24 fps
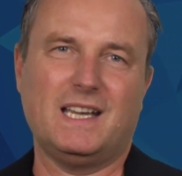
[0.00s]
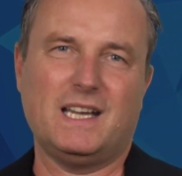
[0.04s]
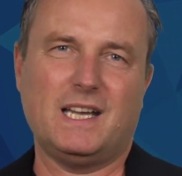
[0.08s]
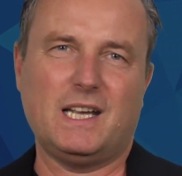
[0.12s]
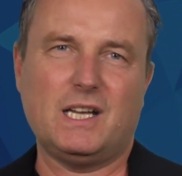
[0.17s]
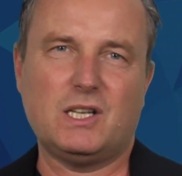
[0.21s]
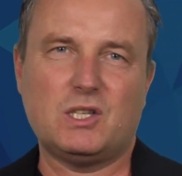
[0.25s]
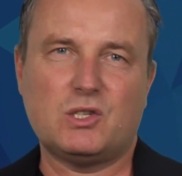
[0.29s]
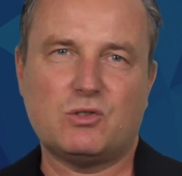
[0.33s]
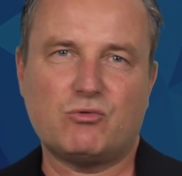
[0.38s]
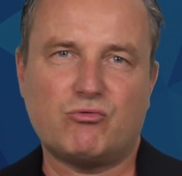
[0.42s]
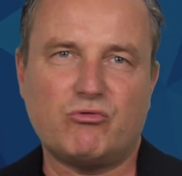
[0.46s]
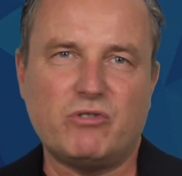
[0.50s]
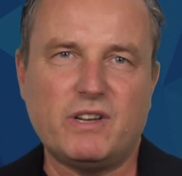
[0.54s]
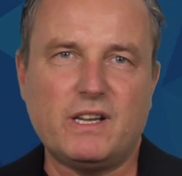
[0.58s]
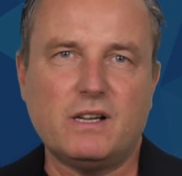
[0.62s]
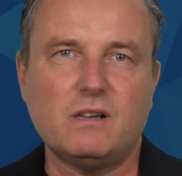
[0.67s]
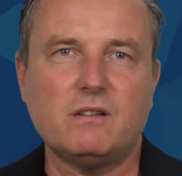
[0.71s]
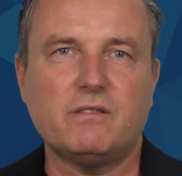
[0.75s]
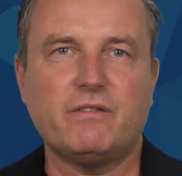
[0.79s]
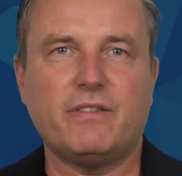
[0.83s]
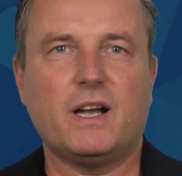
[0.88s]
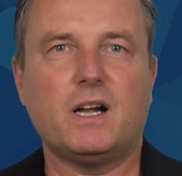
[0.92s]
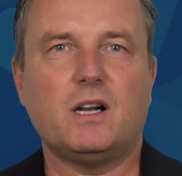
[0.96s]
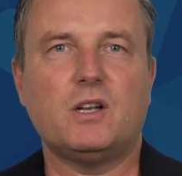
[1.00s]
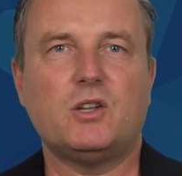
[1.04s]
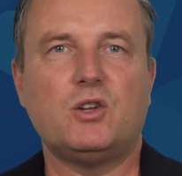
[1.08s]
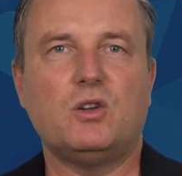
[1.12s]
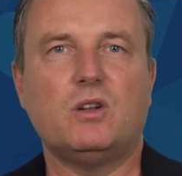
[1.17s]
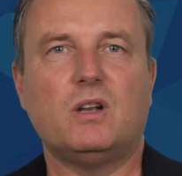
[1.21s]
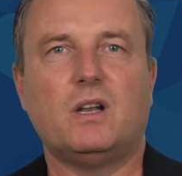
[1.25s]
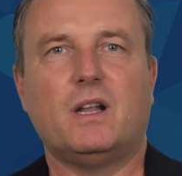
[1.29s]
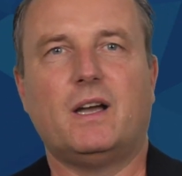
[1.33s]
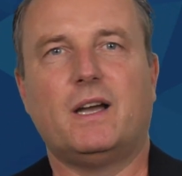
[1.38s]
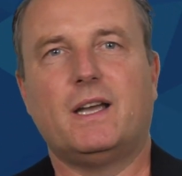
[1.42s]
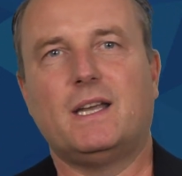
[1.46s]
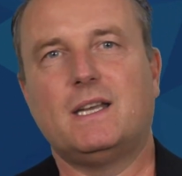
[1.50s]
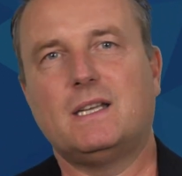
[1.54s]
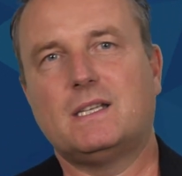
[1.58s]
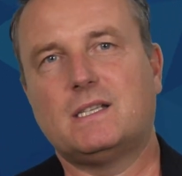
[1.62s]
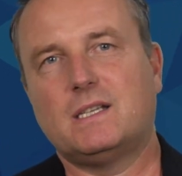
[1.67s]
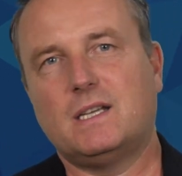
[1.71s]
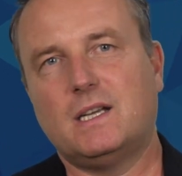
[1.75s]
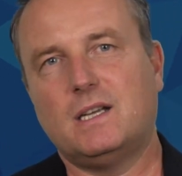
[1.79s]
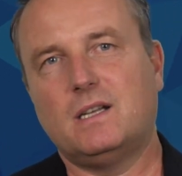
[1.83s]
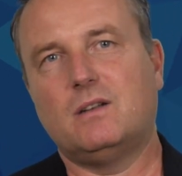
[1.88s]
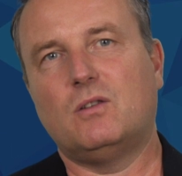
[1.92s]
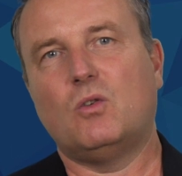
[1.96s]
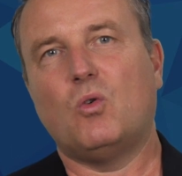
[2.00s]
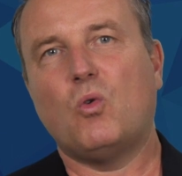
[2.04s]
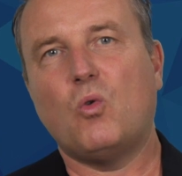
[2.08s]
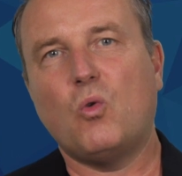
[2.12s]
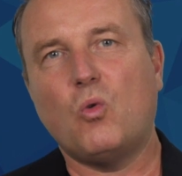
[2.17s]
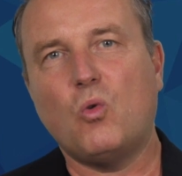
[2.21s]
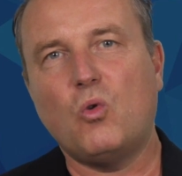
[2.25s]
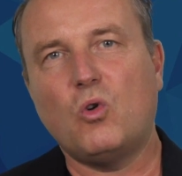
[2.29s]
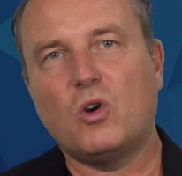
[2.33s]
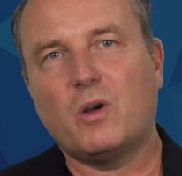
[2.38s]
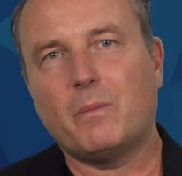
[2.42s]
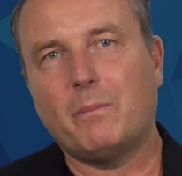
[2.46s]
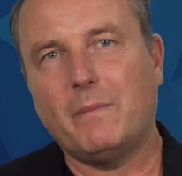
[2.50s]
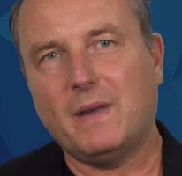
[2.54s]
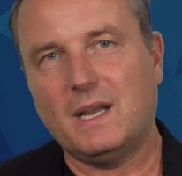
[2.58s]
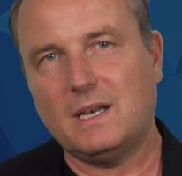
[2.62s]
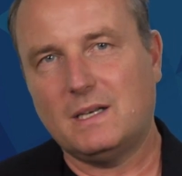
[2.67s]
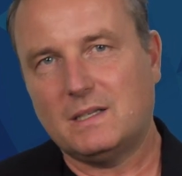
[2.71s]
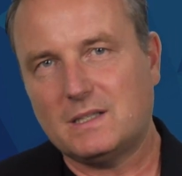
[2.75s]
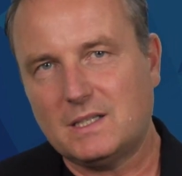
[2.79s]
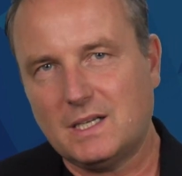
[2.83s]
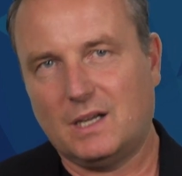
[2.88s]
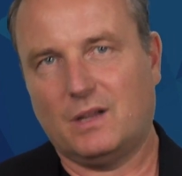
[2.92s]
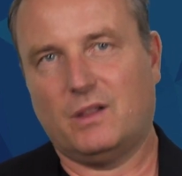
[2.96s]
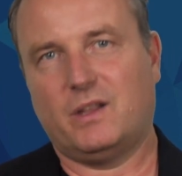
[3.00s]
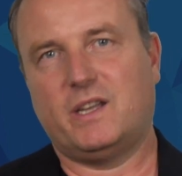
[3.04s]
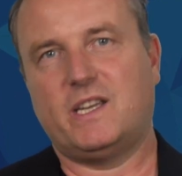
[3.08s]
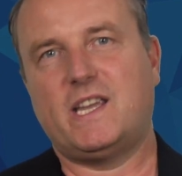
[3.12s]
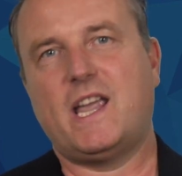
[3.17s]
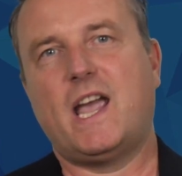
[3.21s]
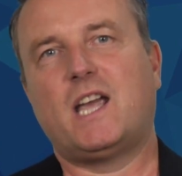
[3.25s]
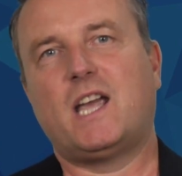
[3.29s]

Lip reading: Its real value lies in augmenting the